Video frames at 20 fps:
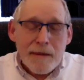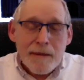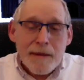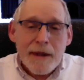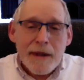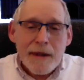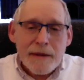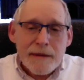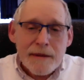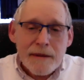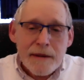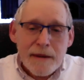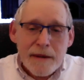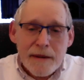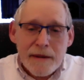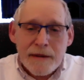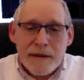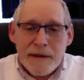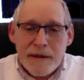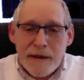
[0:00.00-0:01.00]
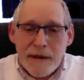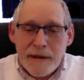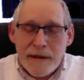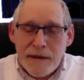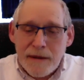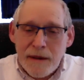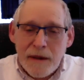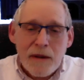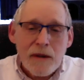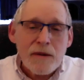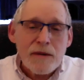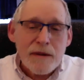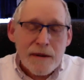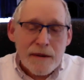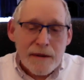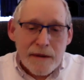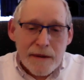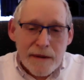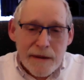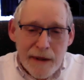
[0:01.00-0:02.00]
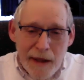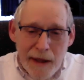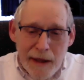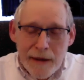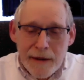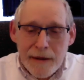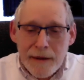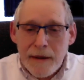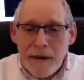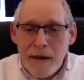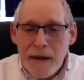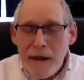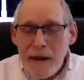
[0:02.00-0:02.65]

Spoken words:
I mean, it's just closer, and